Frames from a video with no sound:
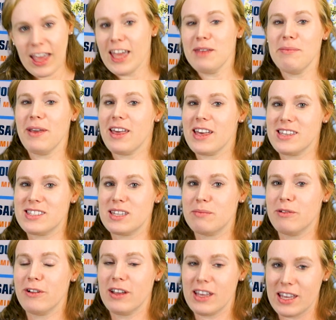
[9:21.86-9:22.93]
And because
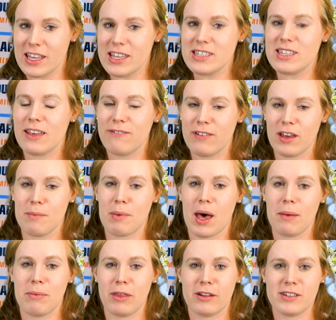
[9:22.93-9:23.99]
summer is a very
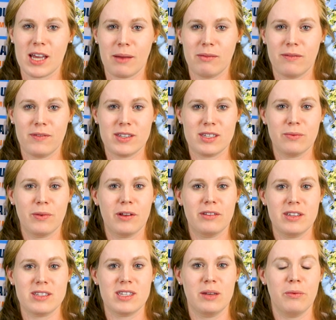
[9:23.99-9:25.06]
popular time to visit Walt
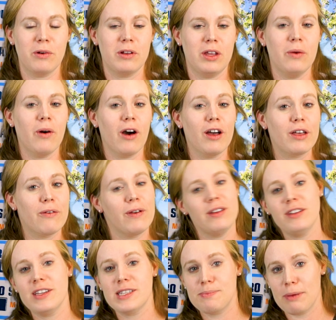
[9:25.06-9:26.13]
Disney World, you are
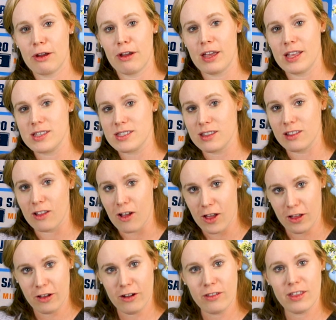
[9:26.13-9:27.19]
going to experience
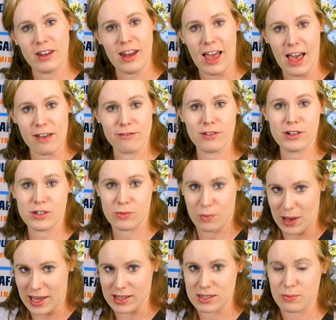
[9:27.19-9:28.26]
longer than average
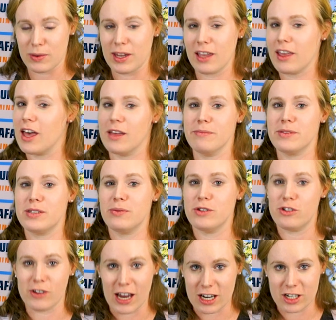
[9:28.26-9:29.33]
waits when it comes to
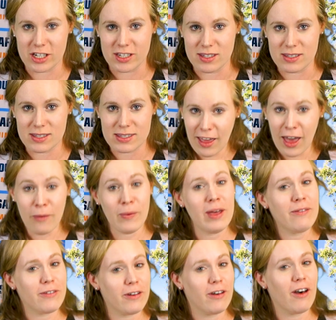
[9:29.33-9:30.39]
attractions.
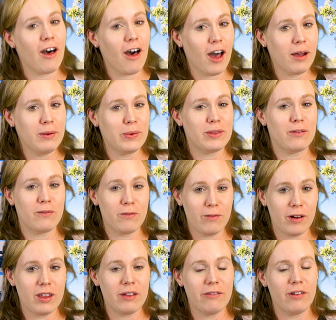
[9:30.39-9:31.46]
However, armed with a
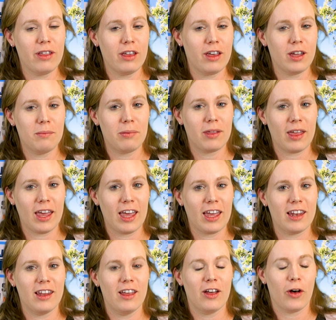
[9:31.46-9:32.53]
really good
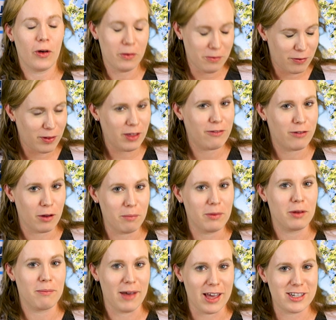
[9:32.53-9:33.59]
plan, hopefully from
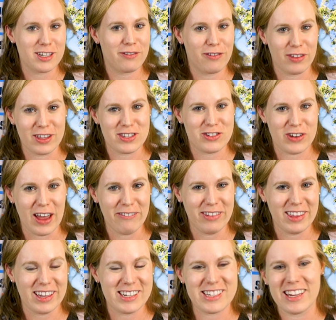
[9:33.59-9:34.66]
your Magic for Less
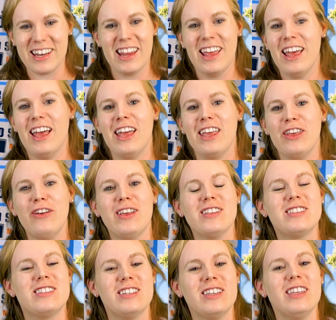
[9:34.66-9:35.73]
travel agent, you can
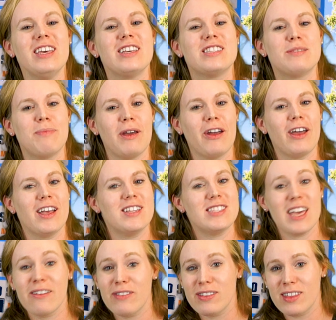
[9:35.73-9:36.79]
still experience
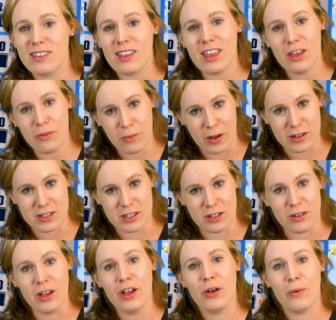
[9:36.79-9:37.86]
everything that you want
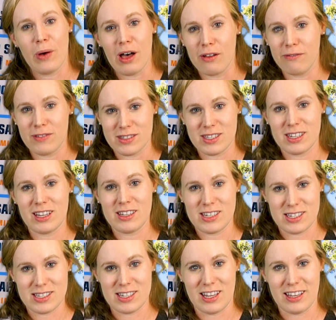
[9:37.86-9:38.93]
to while visiting
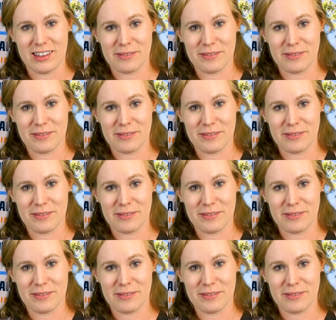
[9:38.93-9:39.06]
Disney.